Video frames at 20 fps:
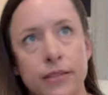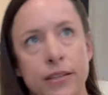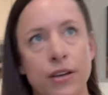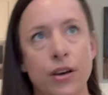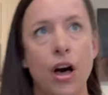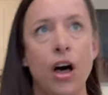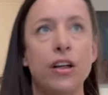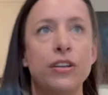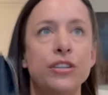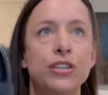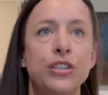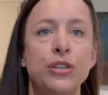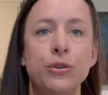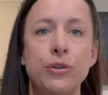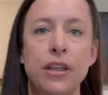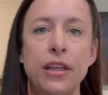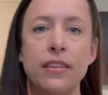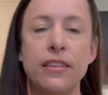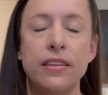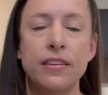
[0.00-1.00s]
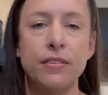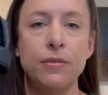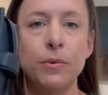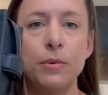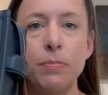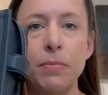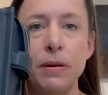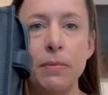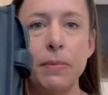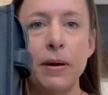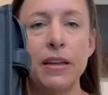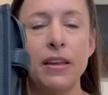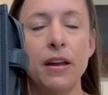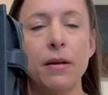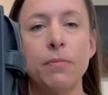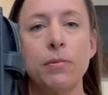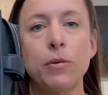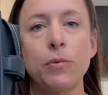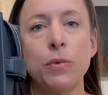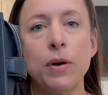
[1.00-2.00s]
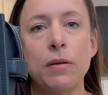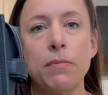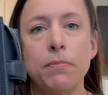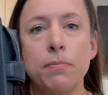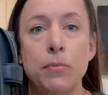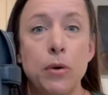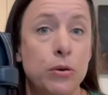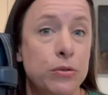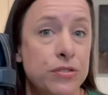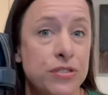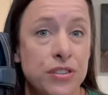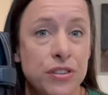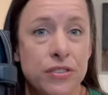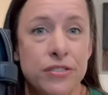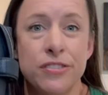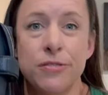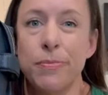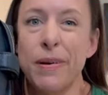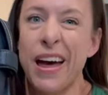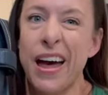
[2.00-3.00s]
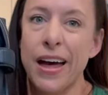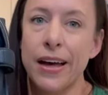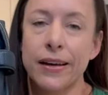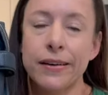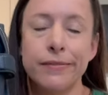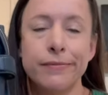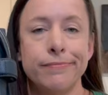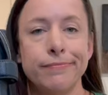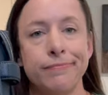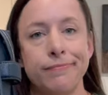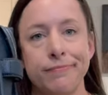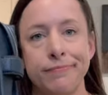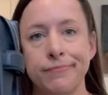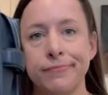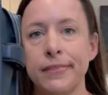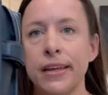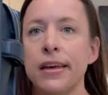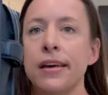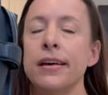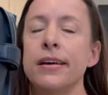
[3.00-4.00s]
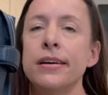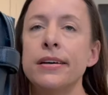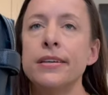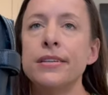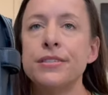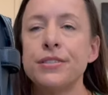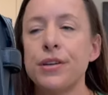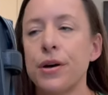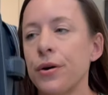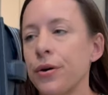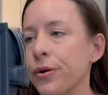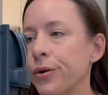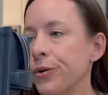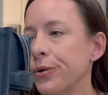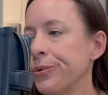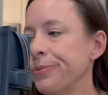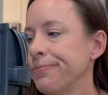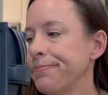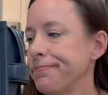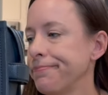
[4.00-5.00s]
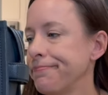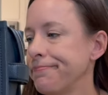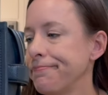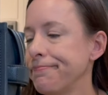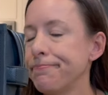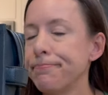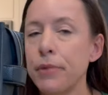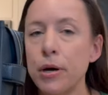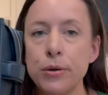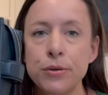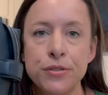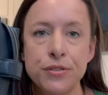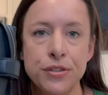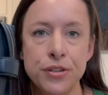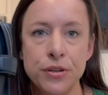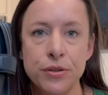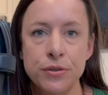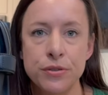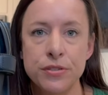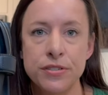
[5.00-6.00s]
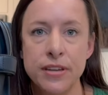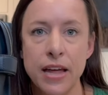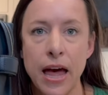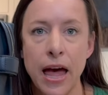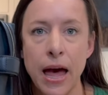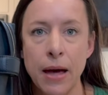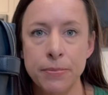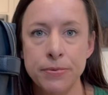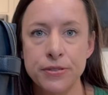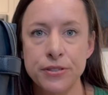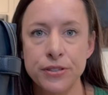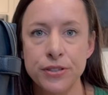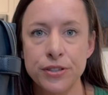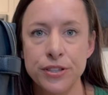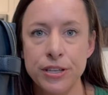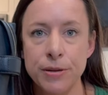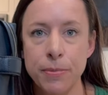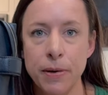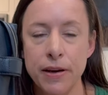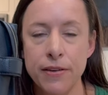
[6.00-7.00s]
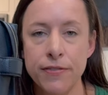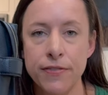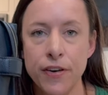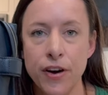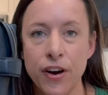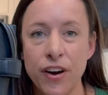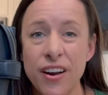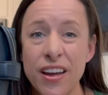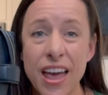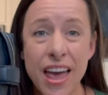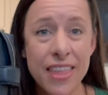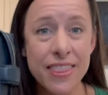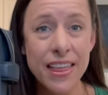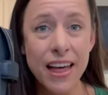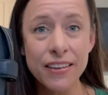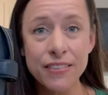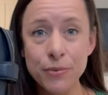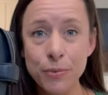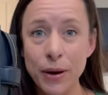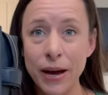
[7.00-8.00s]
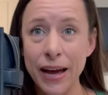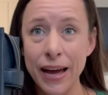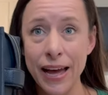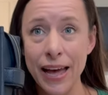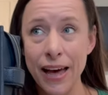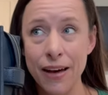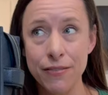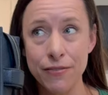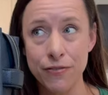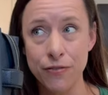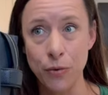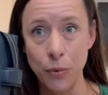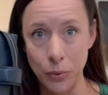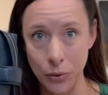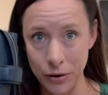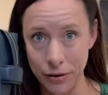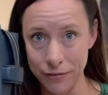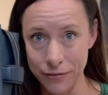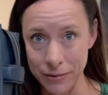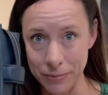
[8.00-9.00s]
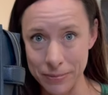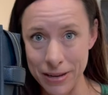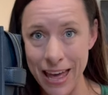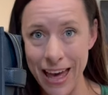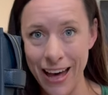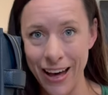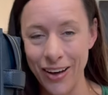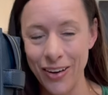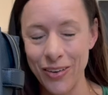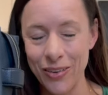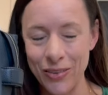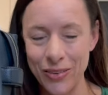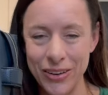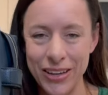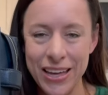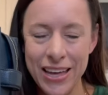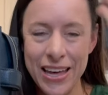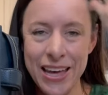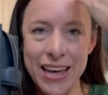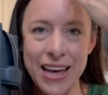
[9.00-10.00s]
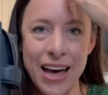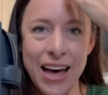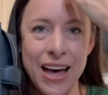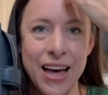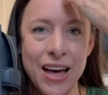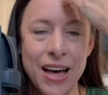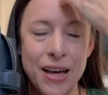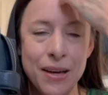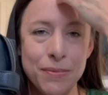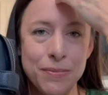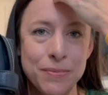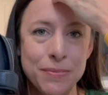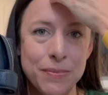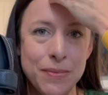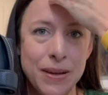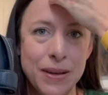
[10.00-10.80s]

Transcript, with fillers: Y'all knew that this would be my number one most used bag. So most used absolutely by far. And that's why I have four of them now. Um,